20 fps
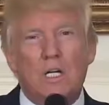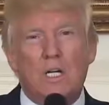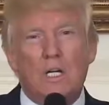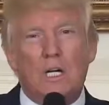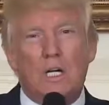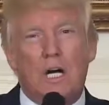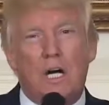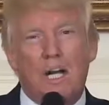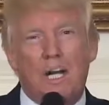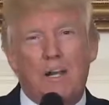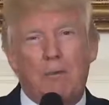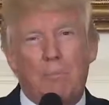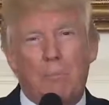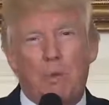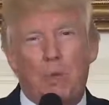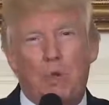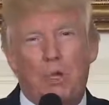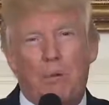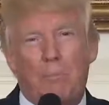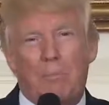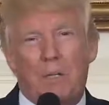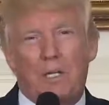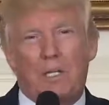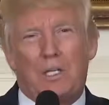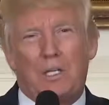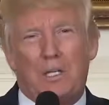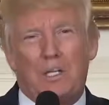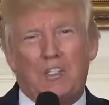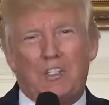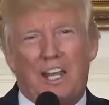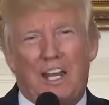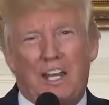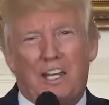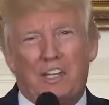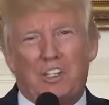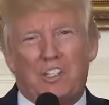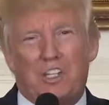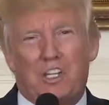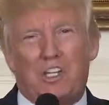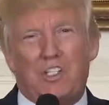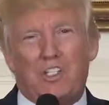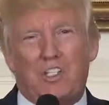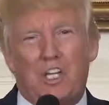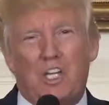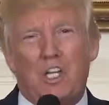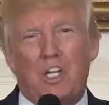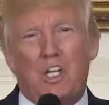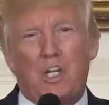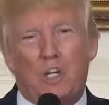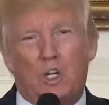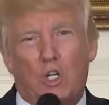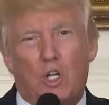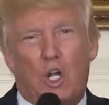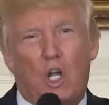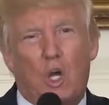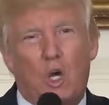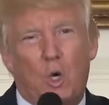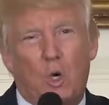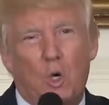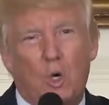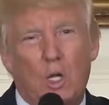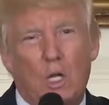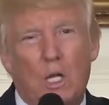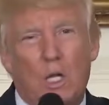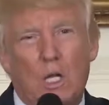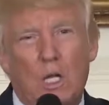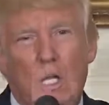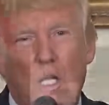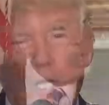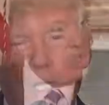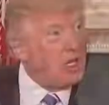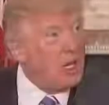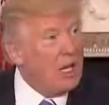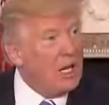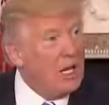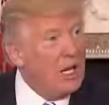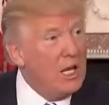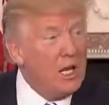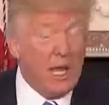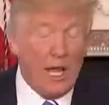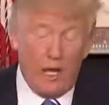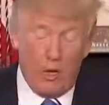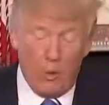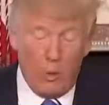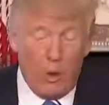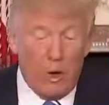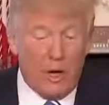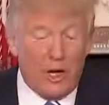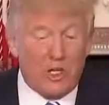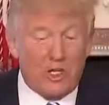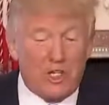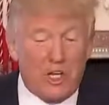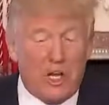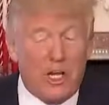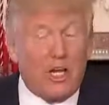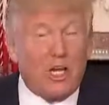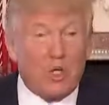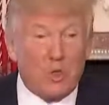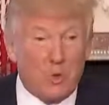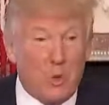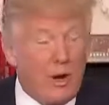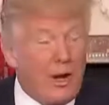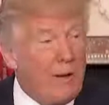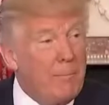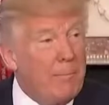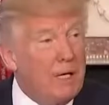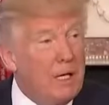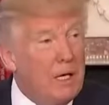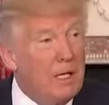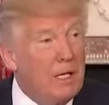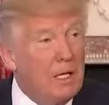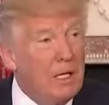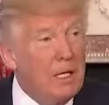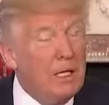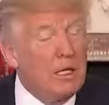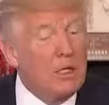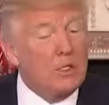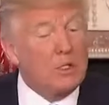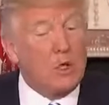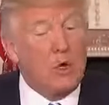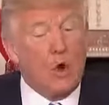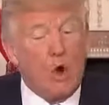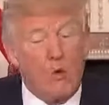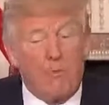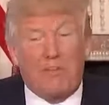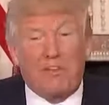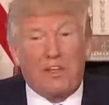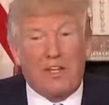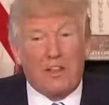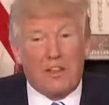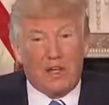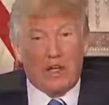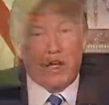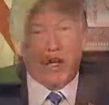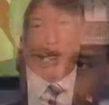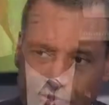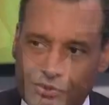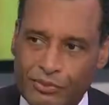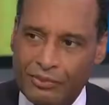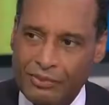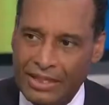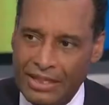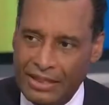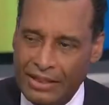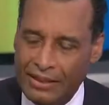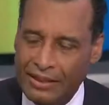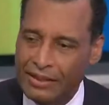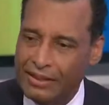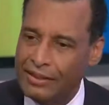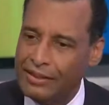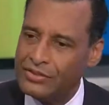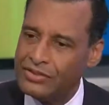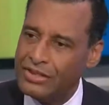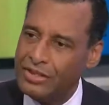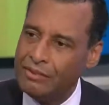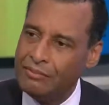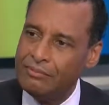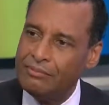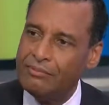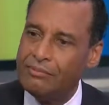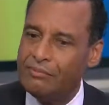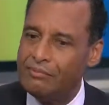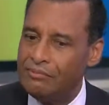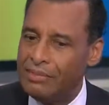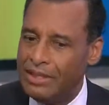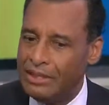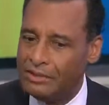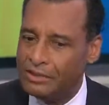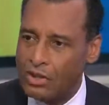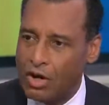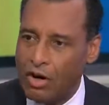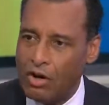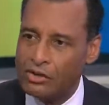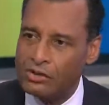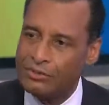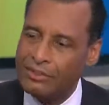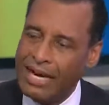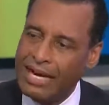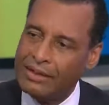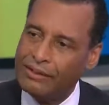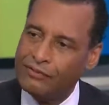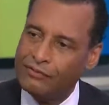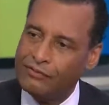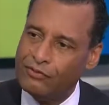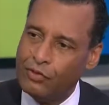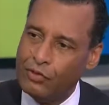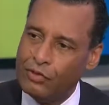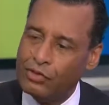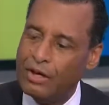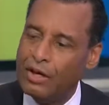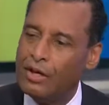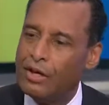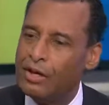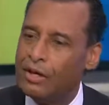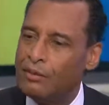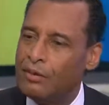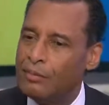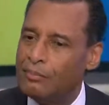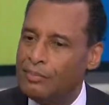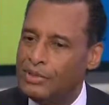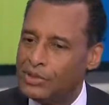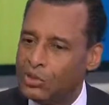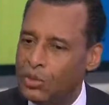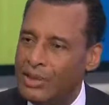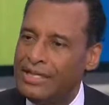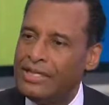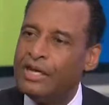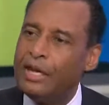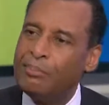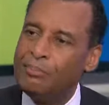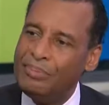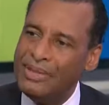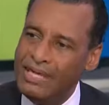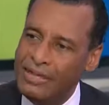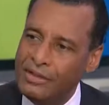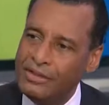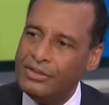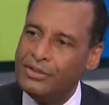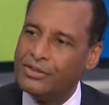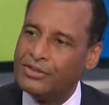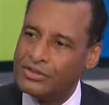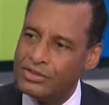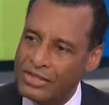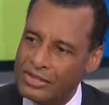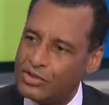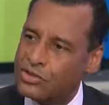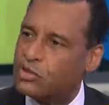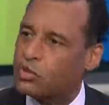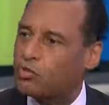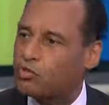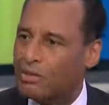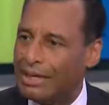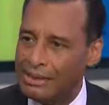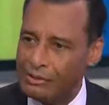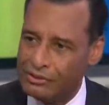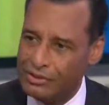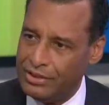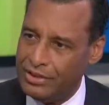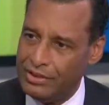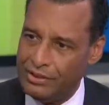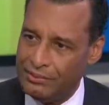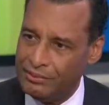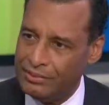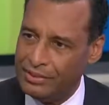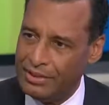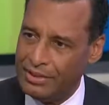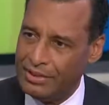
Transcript: established a set of core values that guides his thinking and a moral compass. So that vacillation for me is him being tossed back and forth between opinions that surround him.